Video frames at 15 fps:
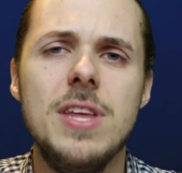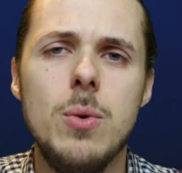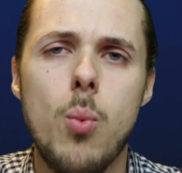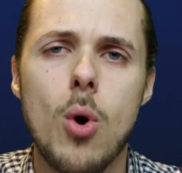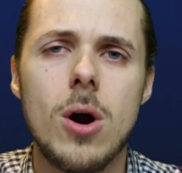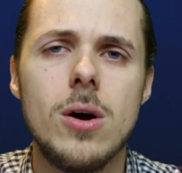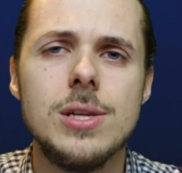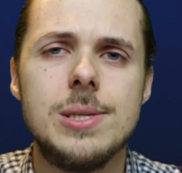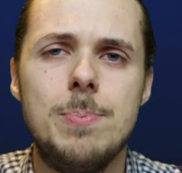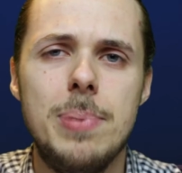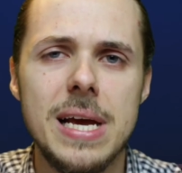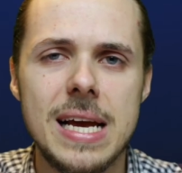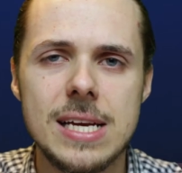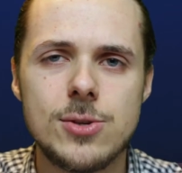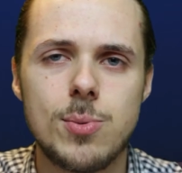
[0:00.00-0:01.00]
the world's
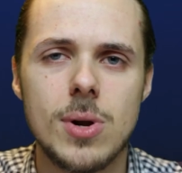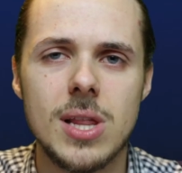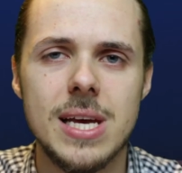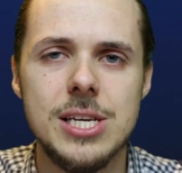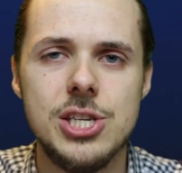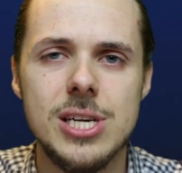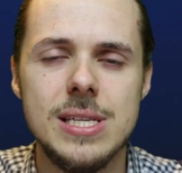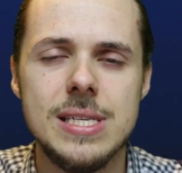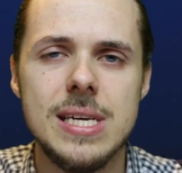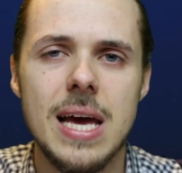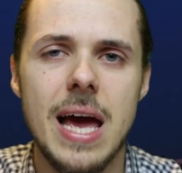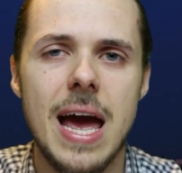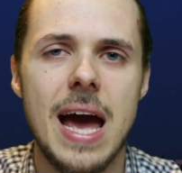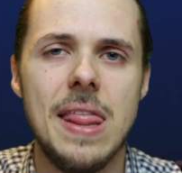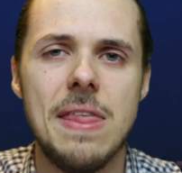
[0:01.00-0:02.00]
biggest religions,
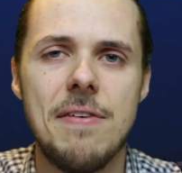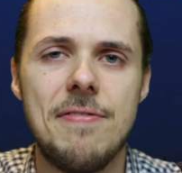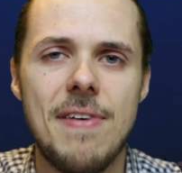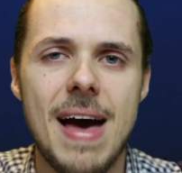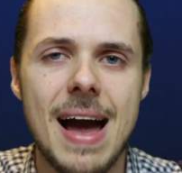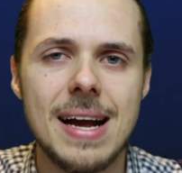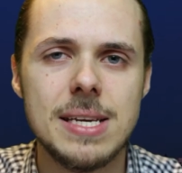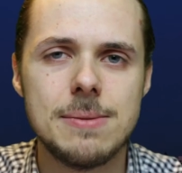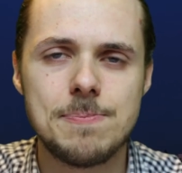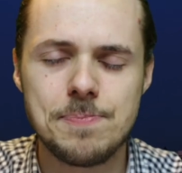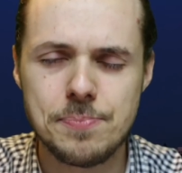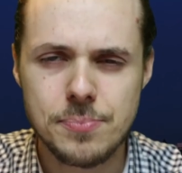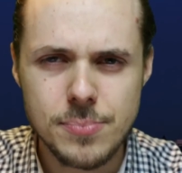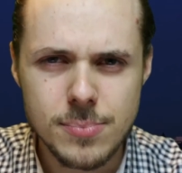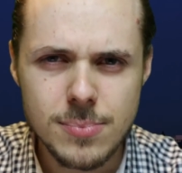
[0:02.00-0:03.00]
and the fact
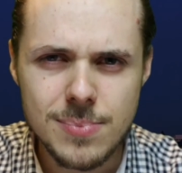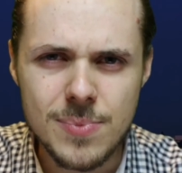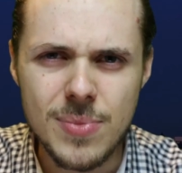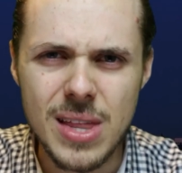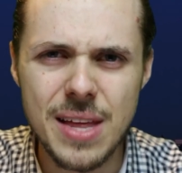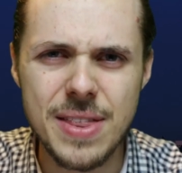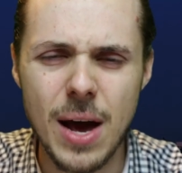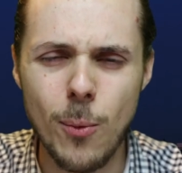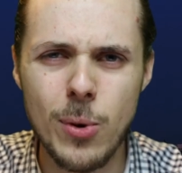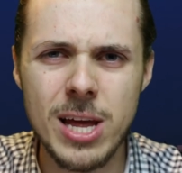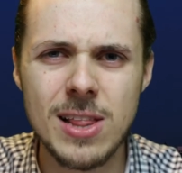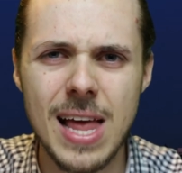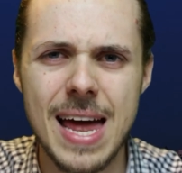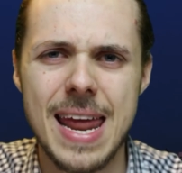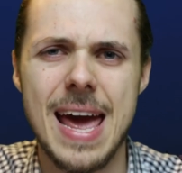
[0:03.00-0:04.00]
that we
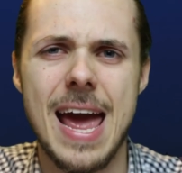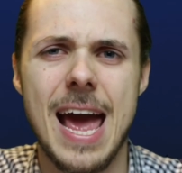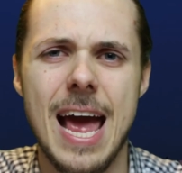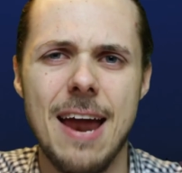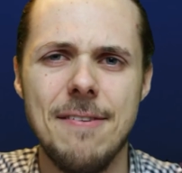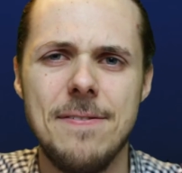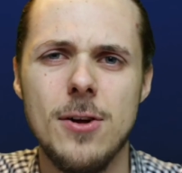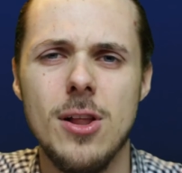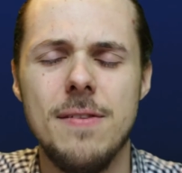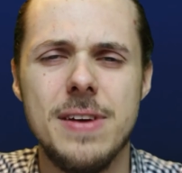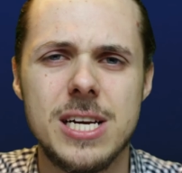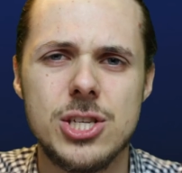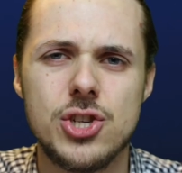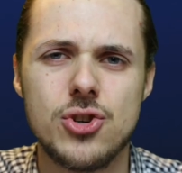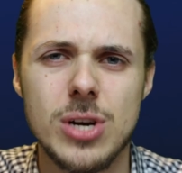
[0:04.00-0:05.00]
let a handful of
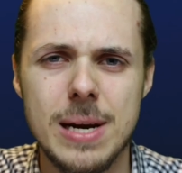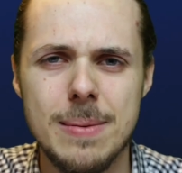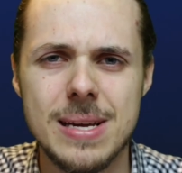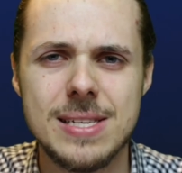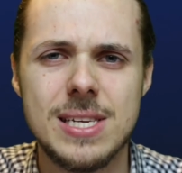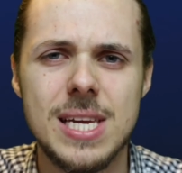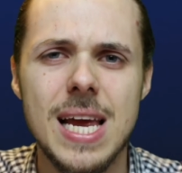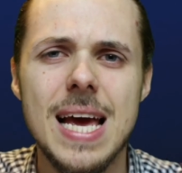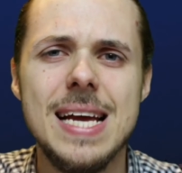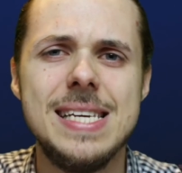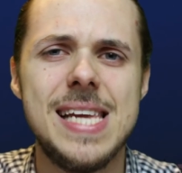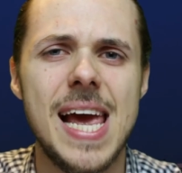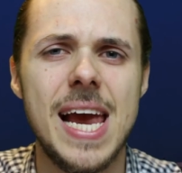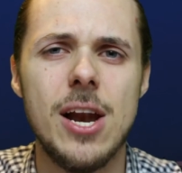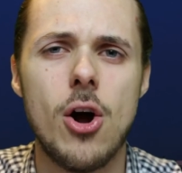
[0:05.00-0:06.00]
extremists
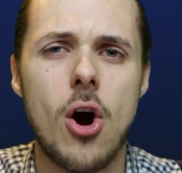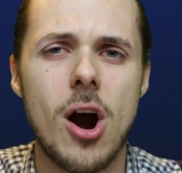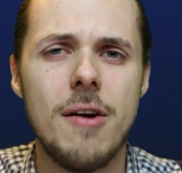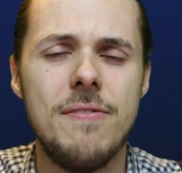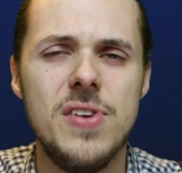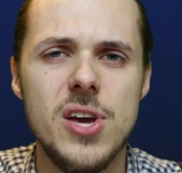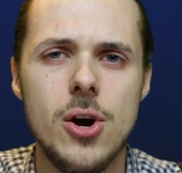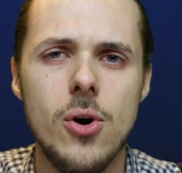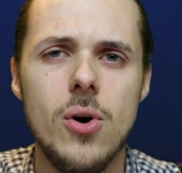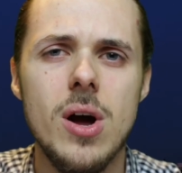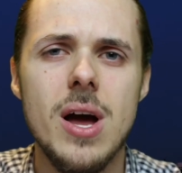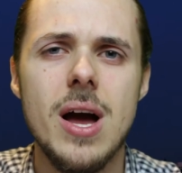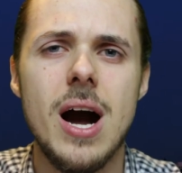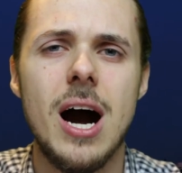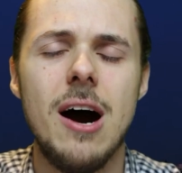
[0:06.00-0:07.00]
taint our view
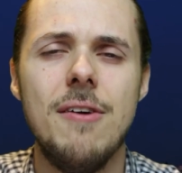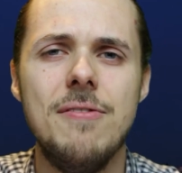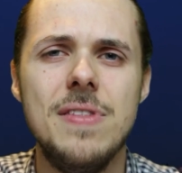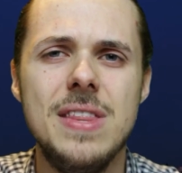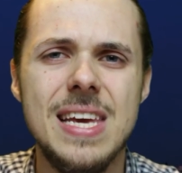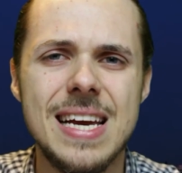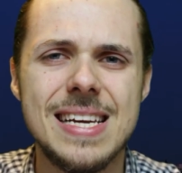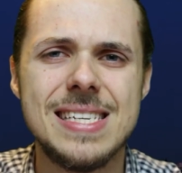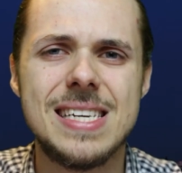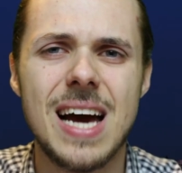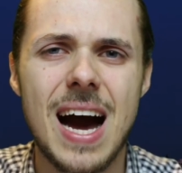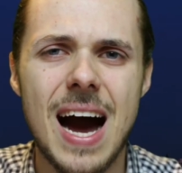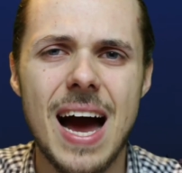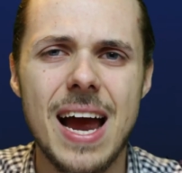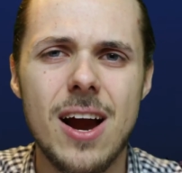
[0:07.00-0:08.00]
of the
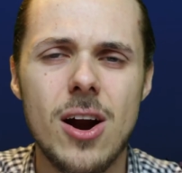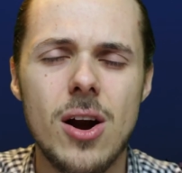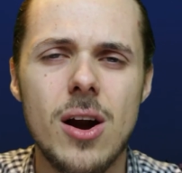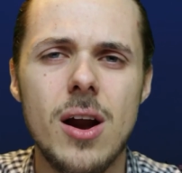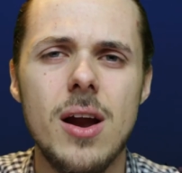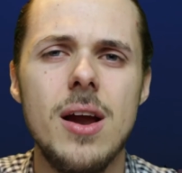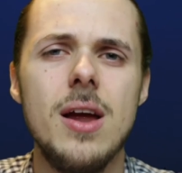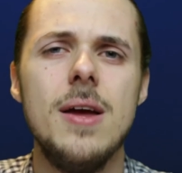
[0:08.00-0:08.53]
entire